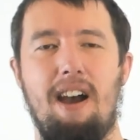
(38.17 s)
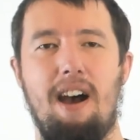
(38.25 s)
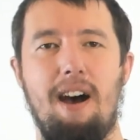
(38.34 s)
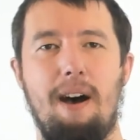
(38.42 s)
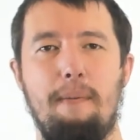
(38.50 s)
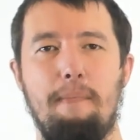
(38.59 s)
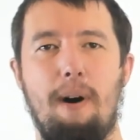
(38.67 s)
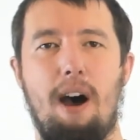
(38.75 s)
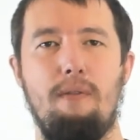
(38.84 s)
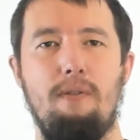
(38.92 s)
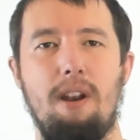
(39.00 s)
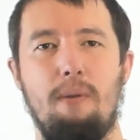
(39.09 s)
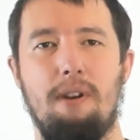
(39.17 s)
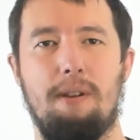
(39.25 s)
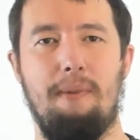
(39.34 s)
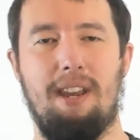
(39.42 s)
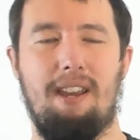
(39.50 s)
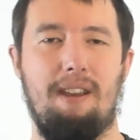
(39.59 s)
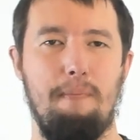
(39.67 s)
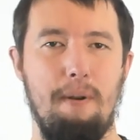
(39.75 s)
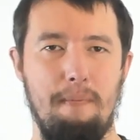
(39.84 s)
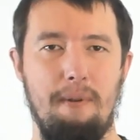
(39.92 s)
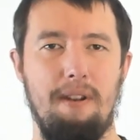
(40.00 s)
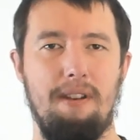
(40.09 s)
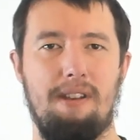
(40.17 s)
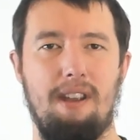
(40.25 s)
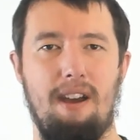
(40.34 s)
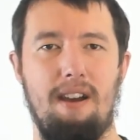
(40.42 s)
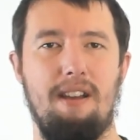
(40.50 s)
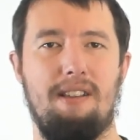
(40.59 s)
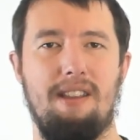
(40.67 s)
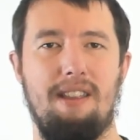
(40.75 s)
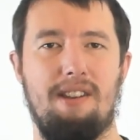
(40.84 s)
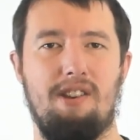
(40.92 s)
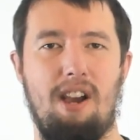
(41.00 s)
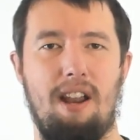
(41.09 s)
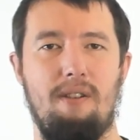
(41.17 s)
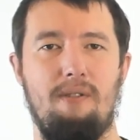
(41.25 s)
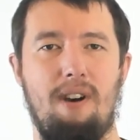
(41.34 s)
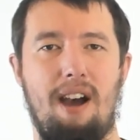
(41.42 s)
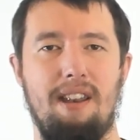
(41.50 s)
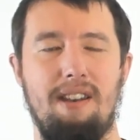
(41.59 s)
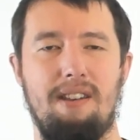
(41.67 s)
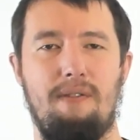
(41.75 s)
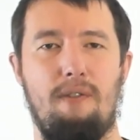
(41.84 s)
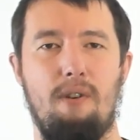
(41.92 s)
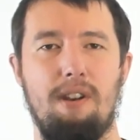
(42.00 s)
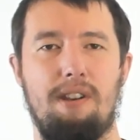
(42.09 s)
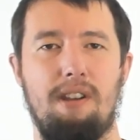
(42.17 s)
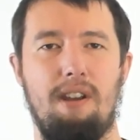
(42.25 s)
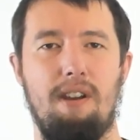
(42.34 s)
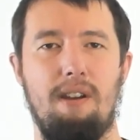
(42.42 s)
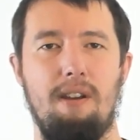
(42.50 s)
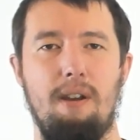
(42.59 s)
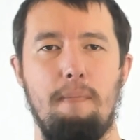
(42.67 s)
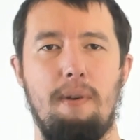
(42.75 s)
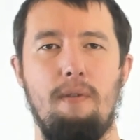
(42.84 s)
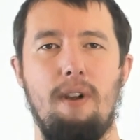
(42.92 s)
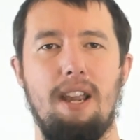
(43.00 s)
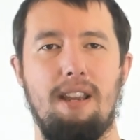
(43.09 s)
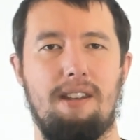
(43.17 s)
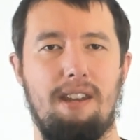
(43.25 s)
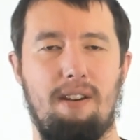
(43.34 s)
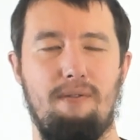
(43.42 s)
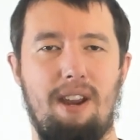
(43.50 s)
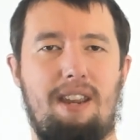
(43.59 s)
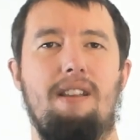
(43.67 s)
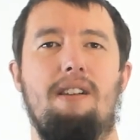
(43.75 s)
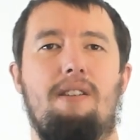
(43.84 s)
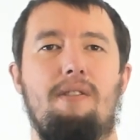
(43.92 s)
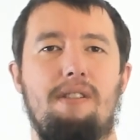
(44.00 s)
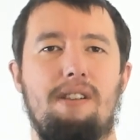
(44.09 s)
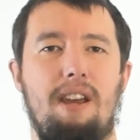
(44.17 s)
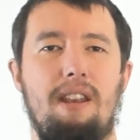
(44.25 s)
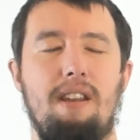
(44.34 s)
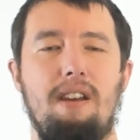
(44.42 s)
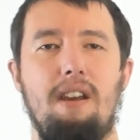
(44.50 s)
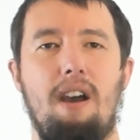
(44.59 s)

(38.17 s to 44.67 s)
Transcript: But I really want to make a commitment to this channel and for it to be releasing regular content.